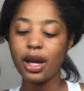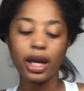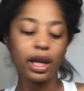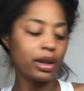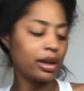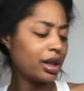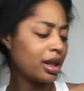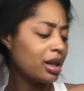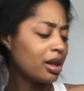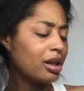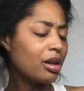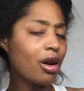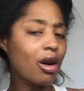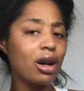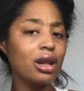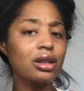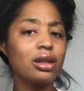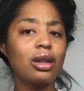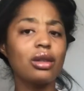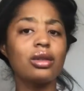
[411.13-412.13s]
And then
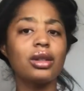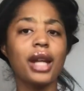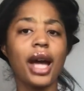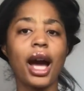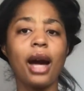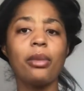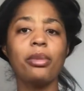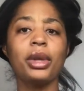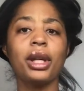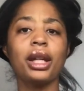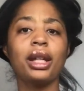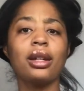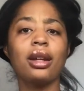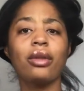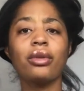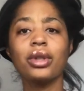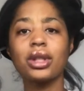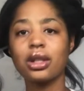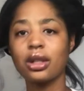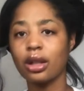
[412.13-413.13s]
also not being
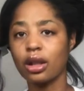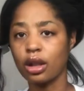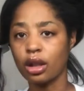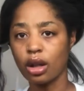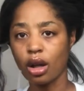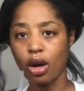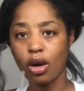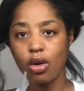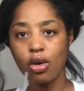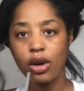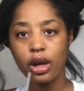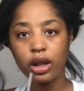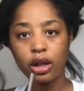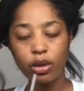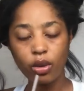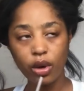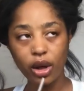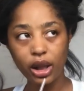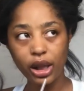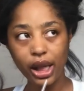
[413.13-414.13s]
able to go
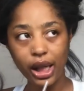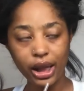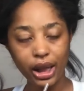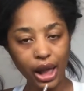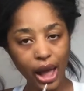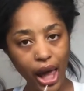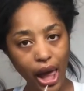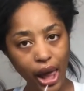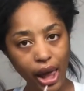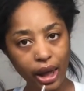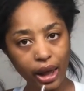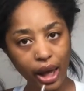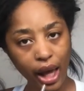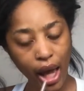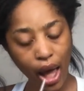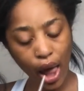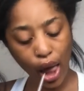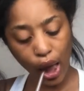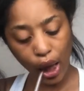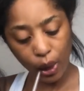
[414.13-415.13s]
anywhere like that,
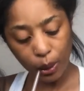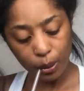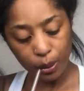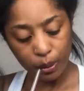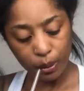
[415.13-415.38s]
like,